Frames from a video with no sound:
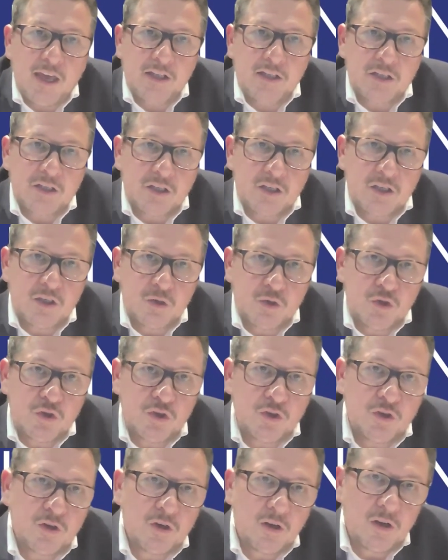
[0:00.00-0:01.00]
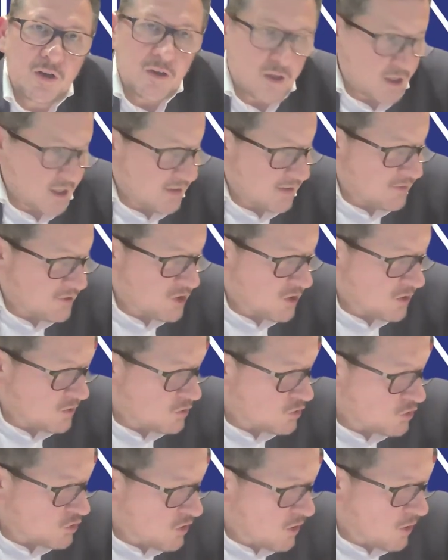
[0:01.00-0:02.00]
execution that gives
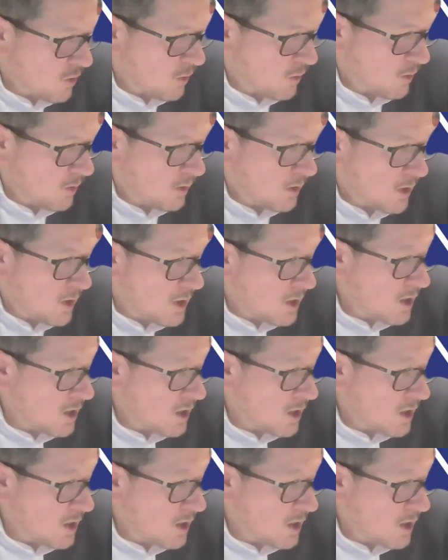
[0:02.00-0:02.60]
control.